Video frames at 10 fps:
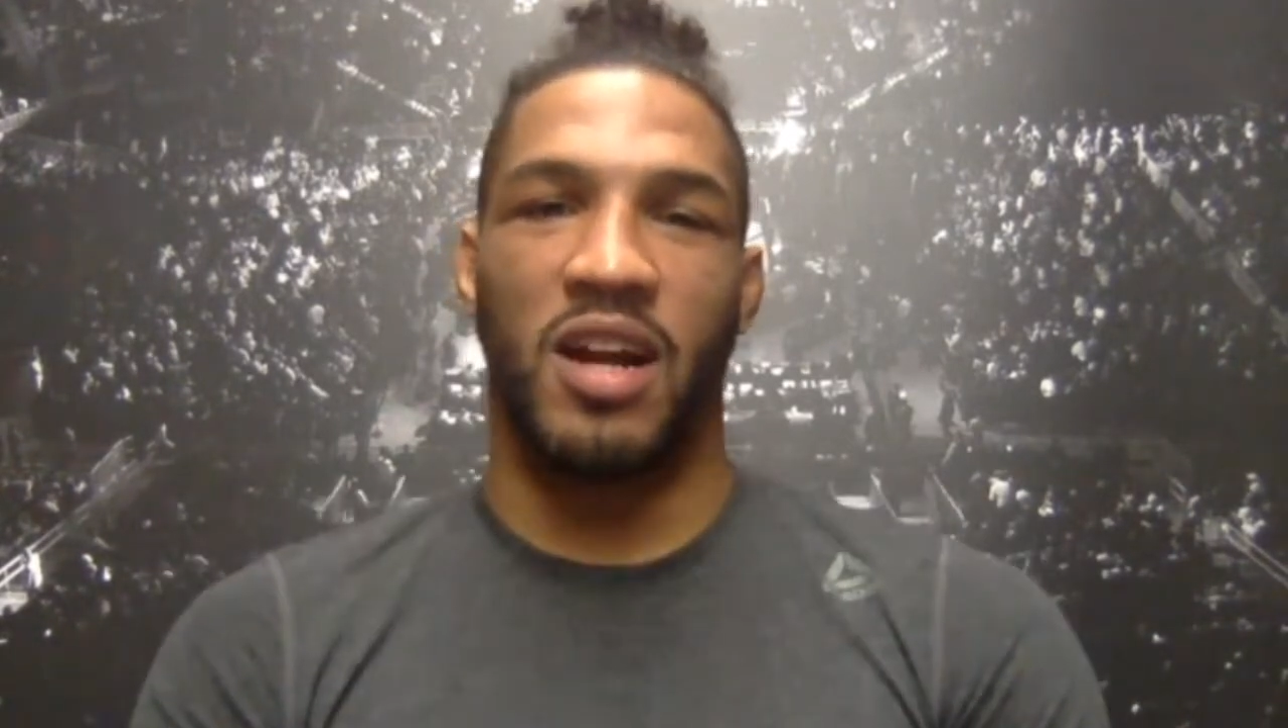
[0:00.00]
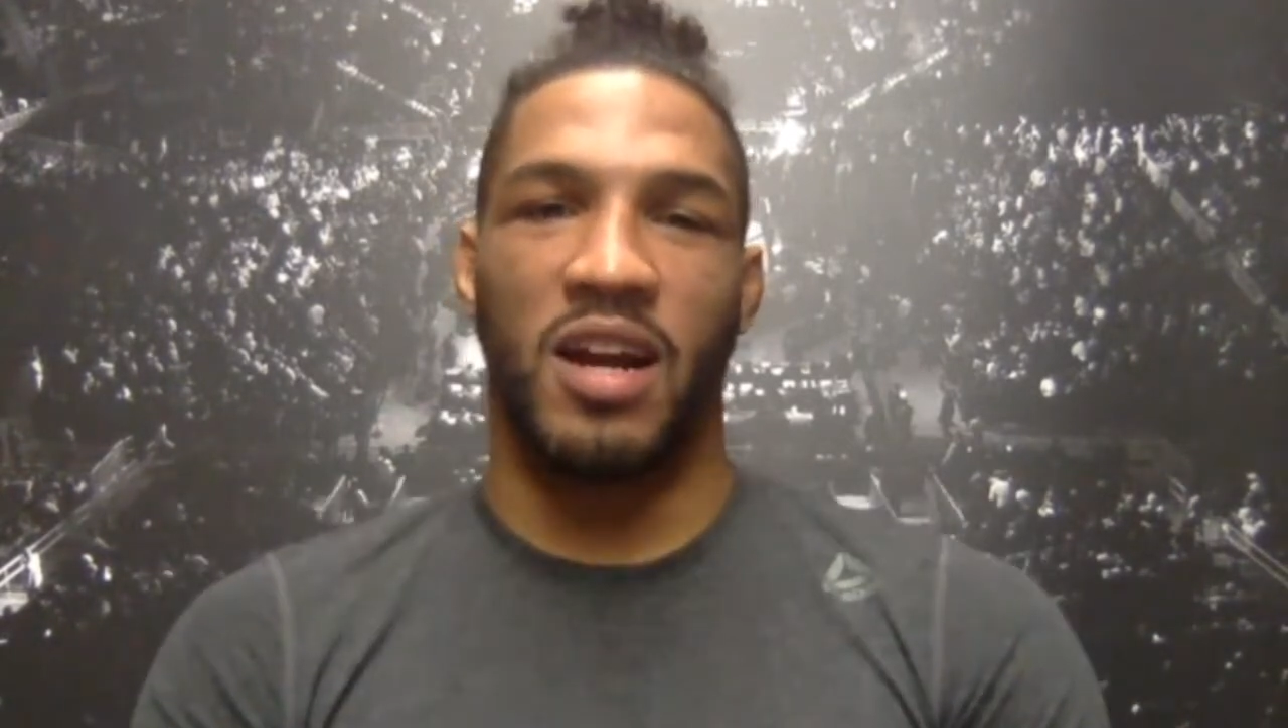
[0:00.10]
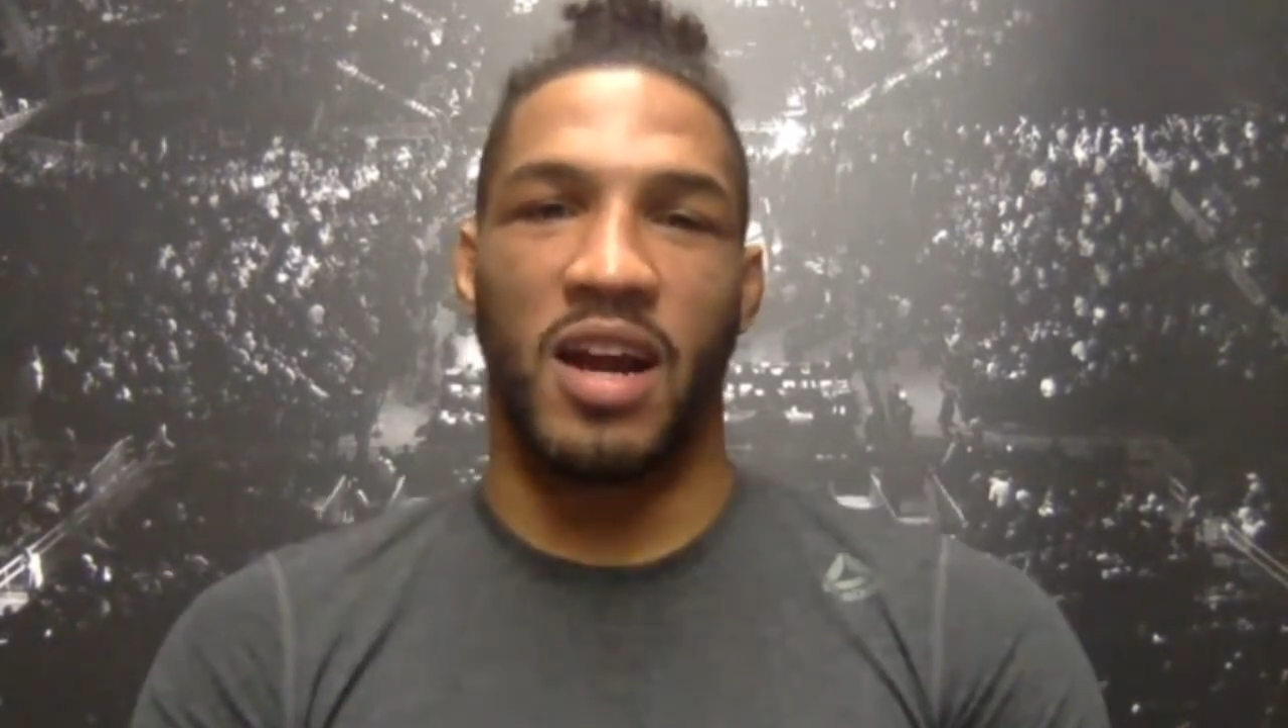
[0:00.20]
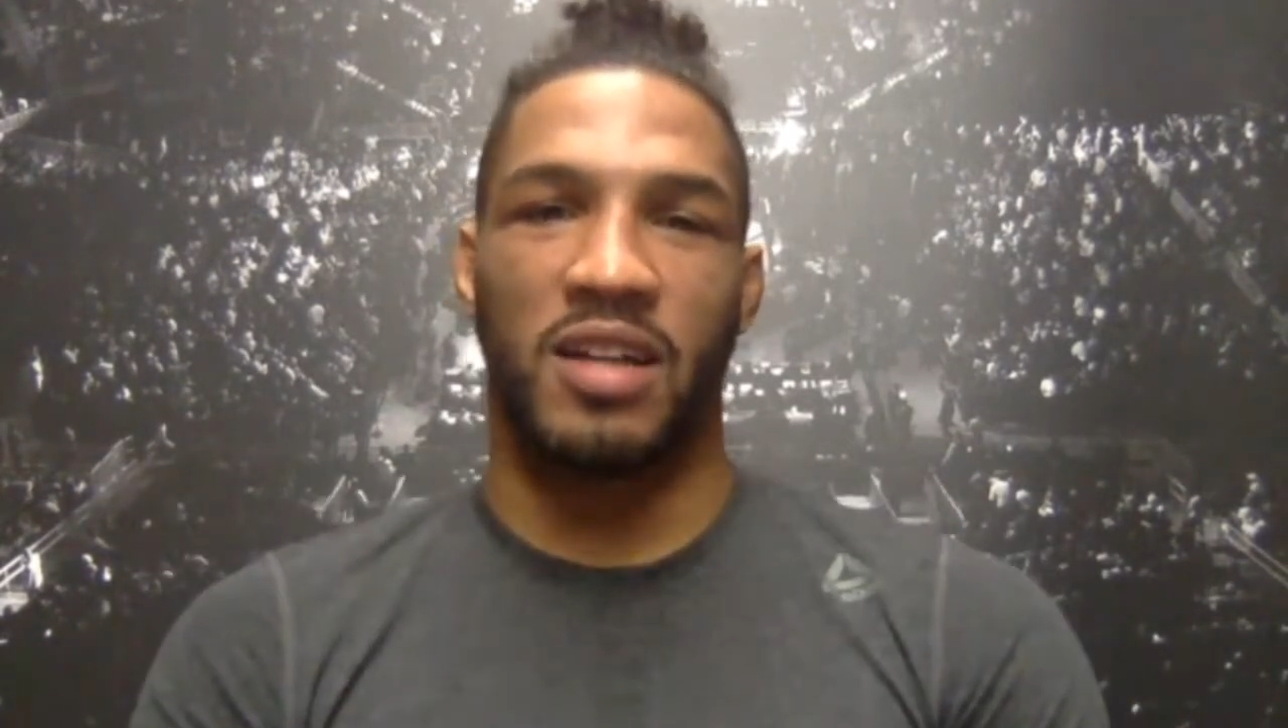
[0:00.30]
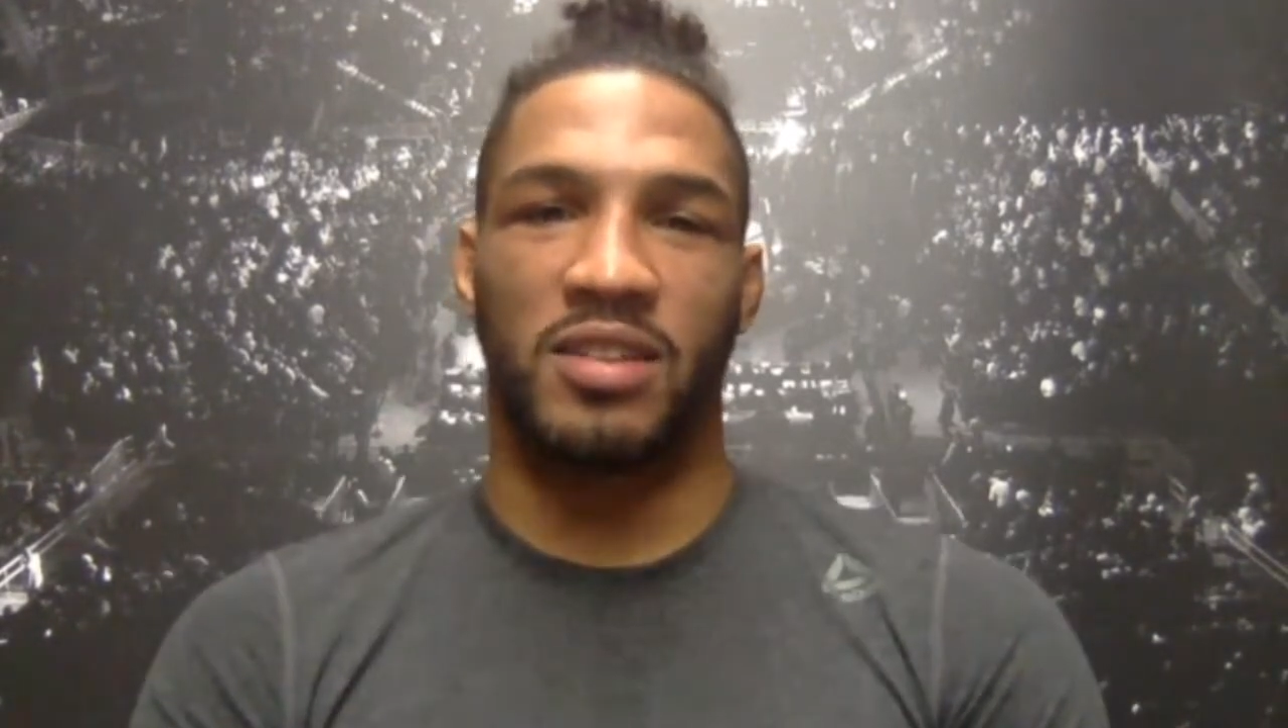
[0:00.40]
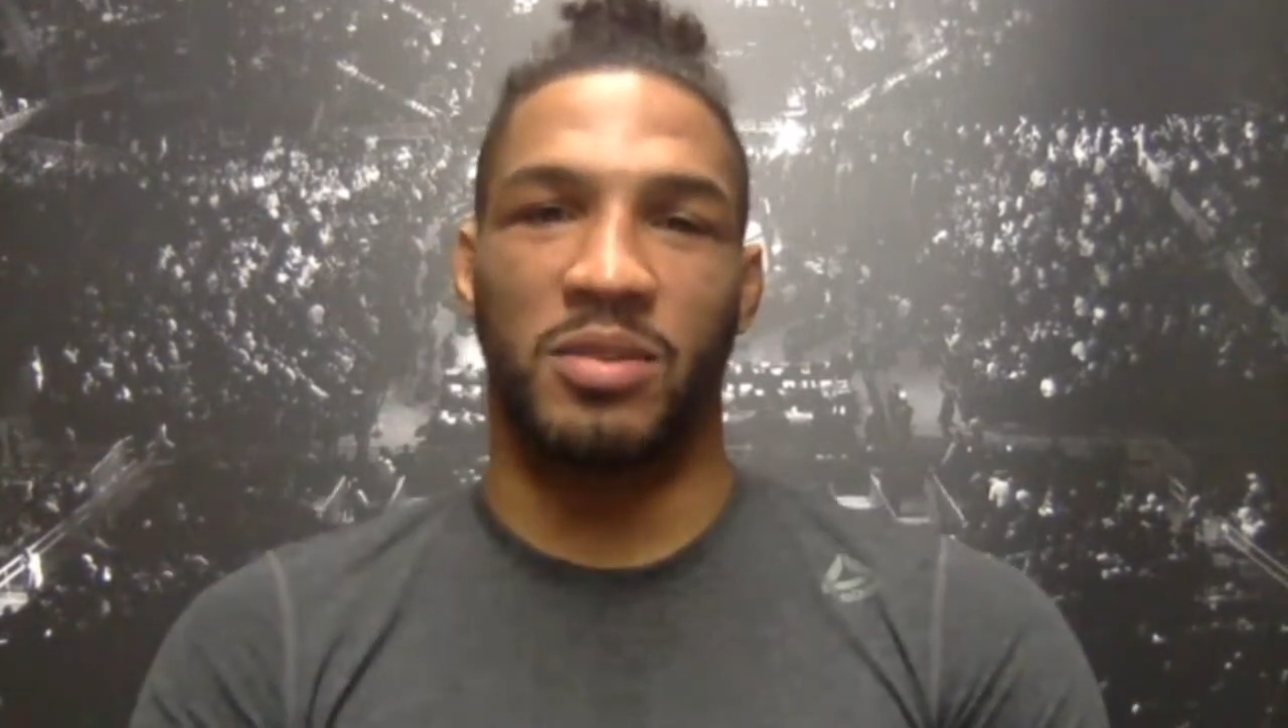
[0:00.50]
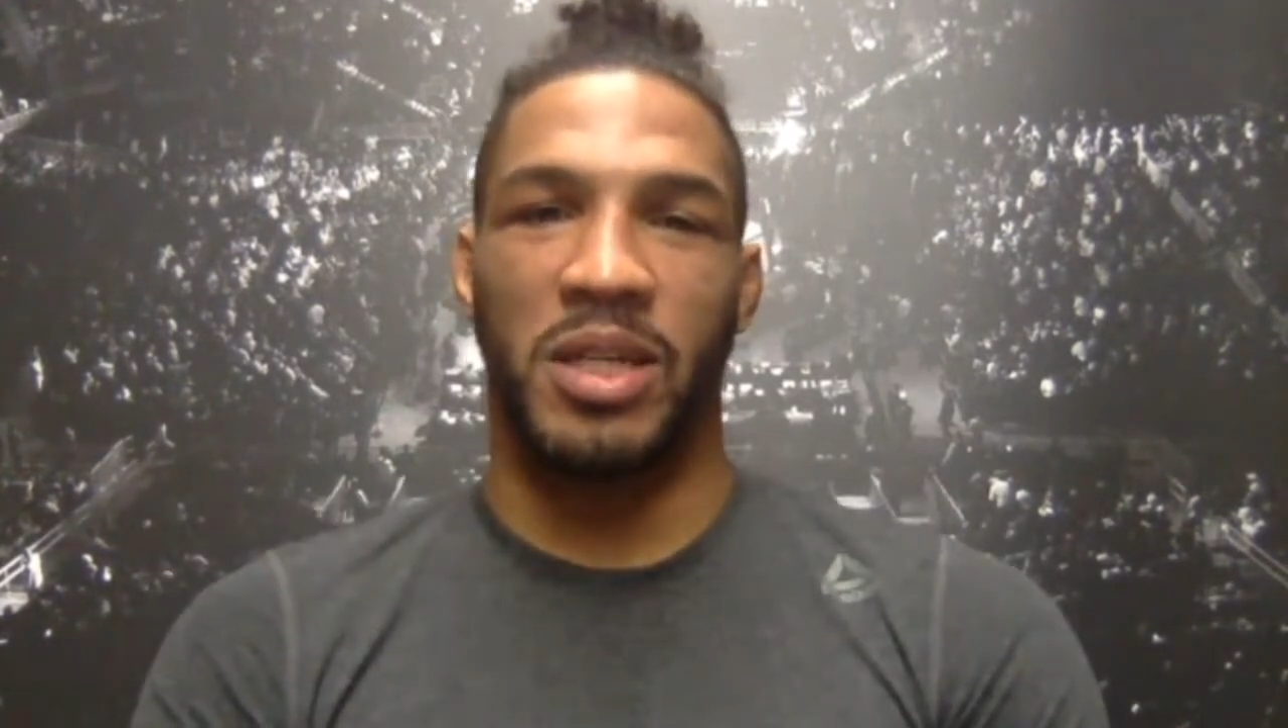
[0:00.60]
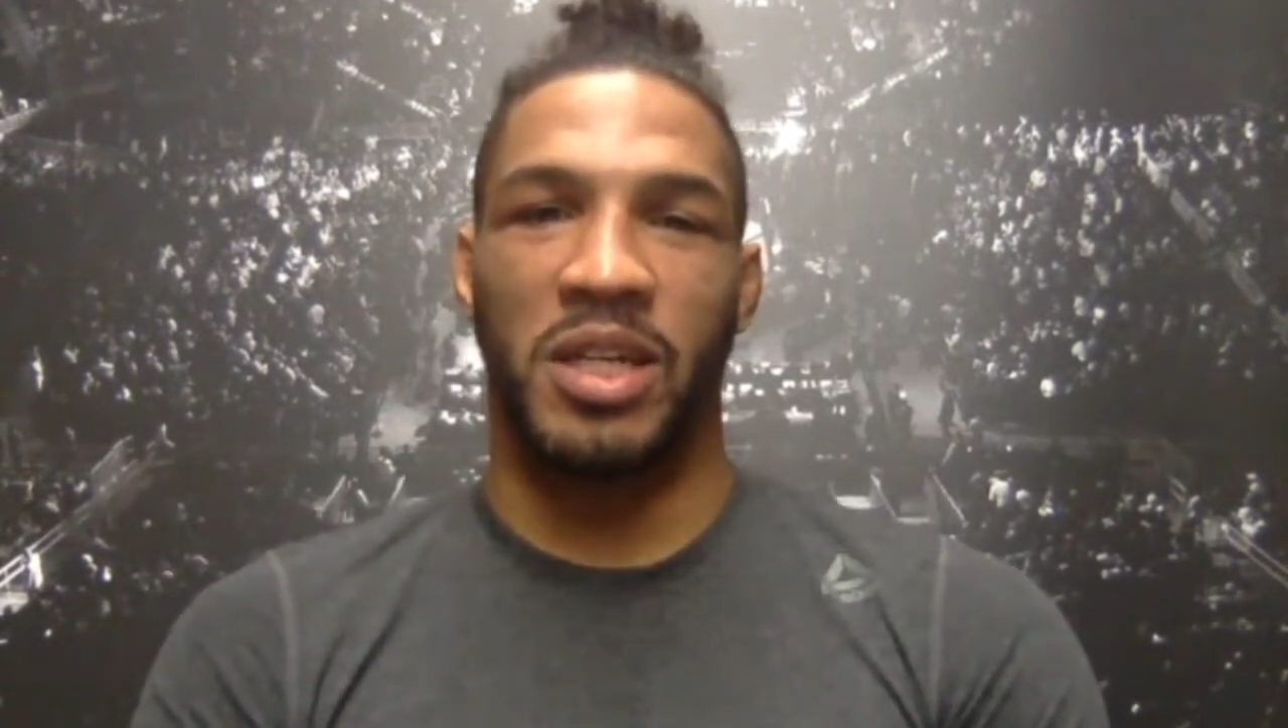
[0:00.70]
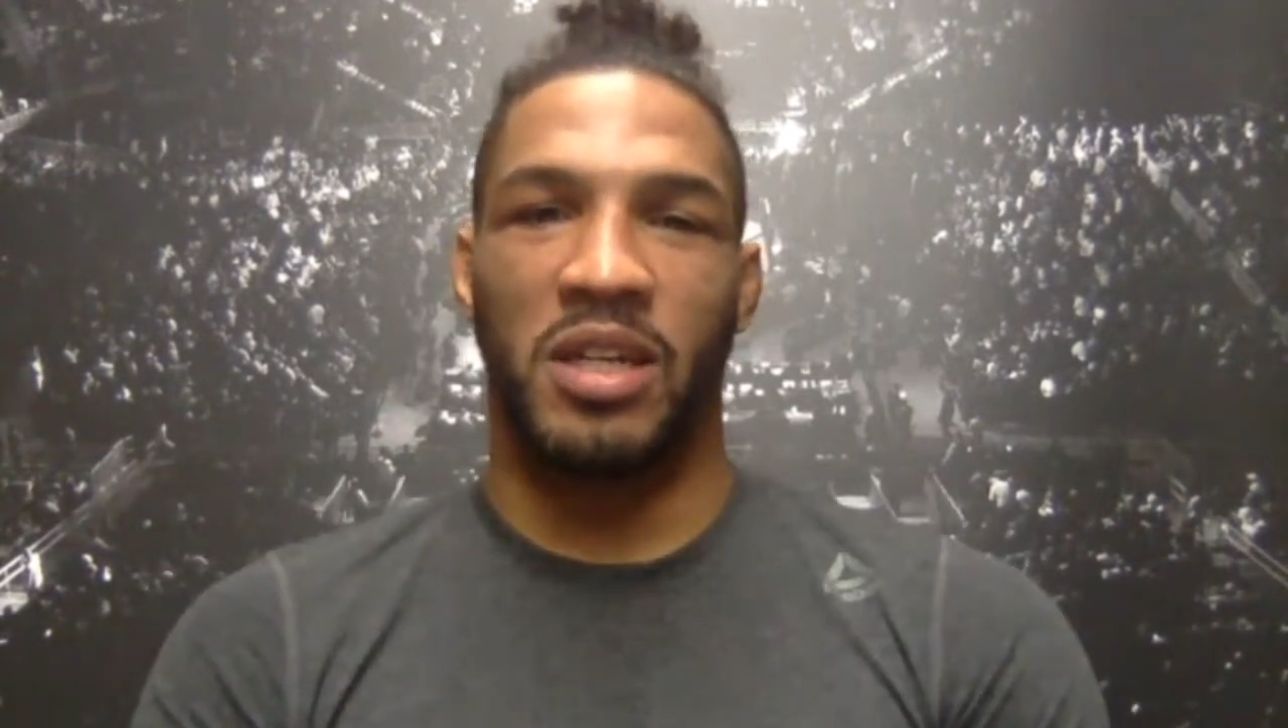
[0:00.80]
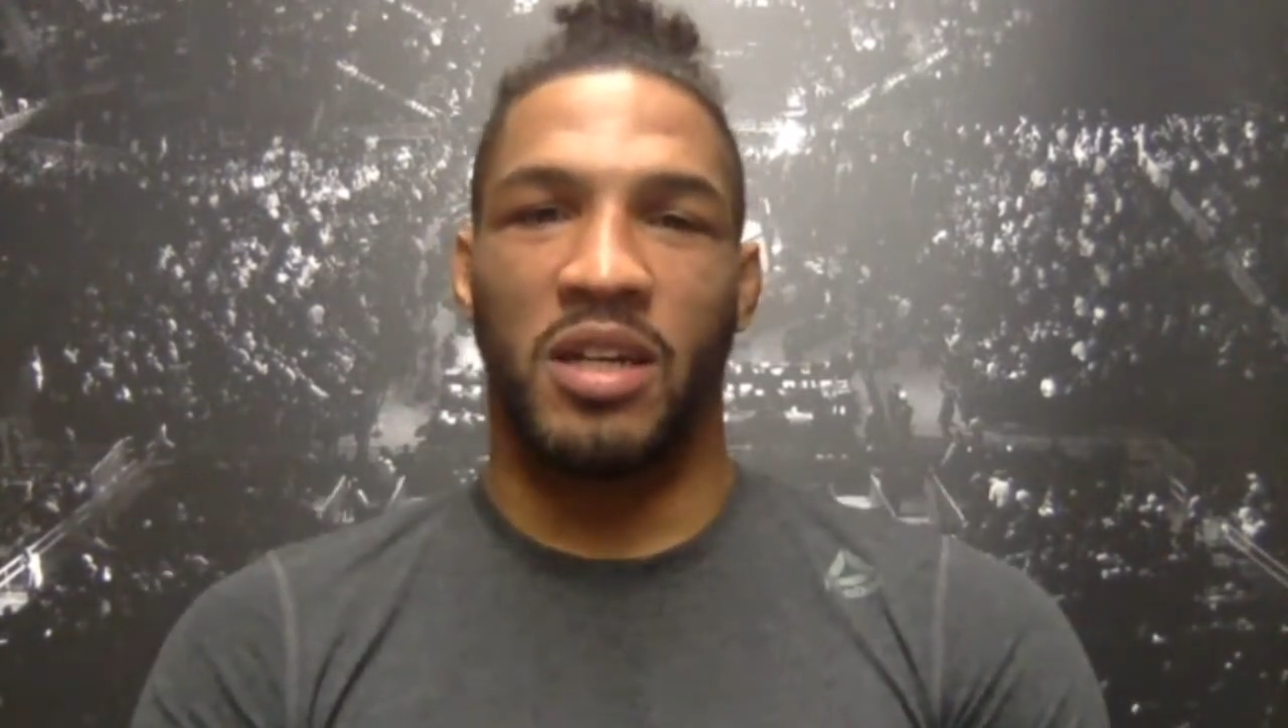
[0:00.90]
that I got
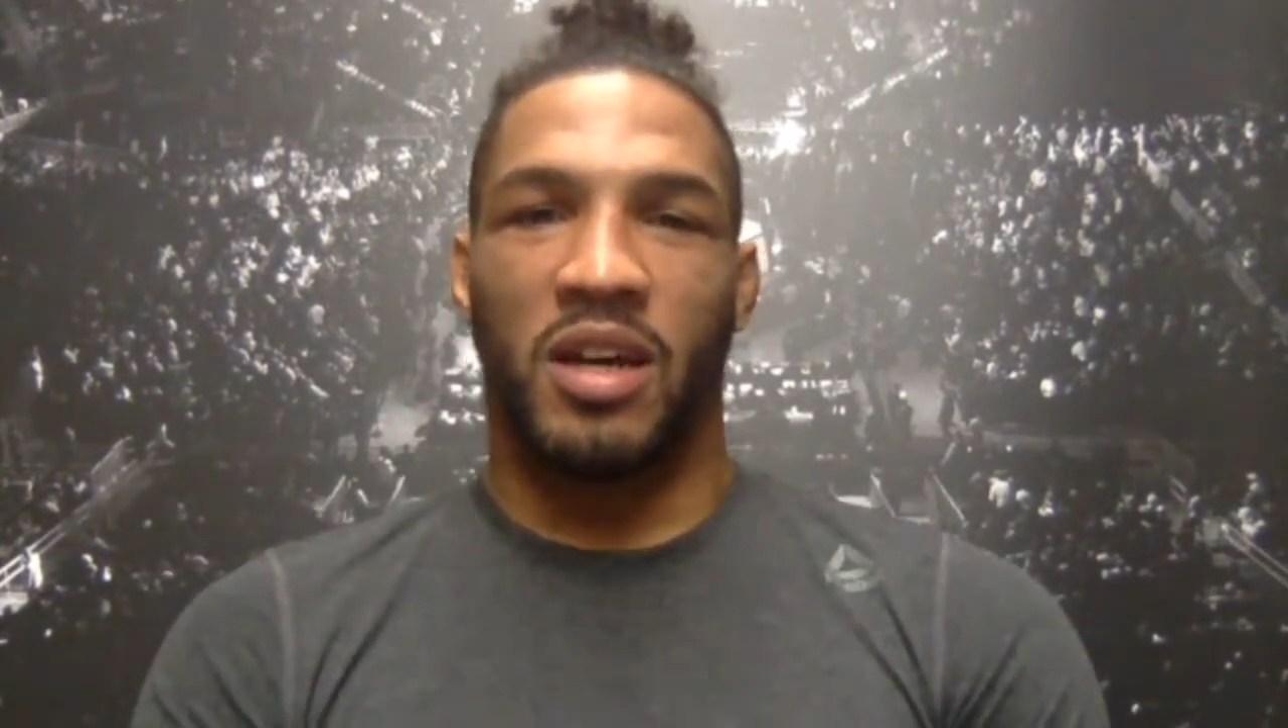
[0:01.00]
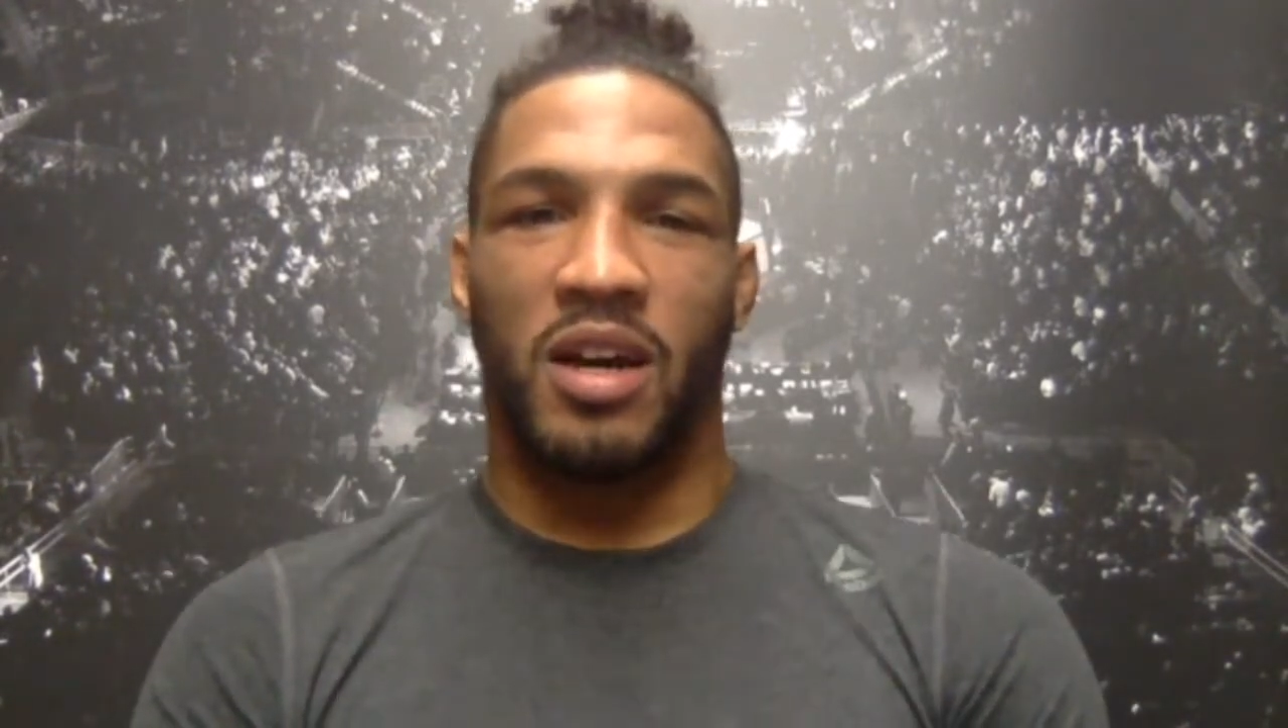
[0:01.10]
to me.